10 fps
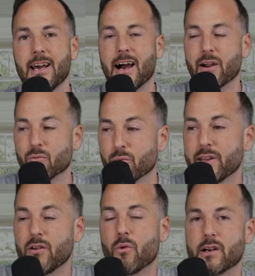I
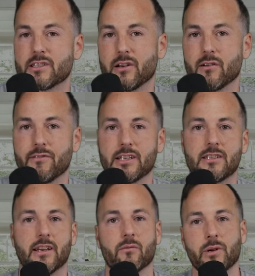really wanna start
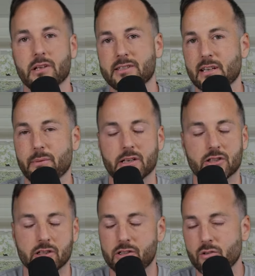investing in real estate, but it's
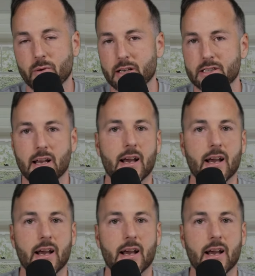just too much.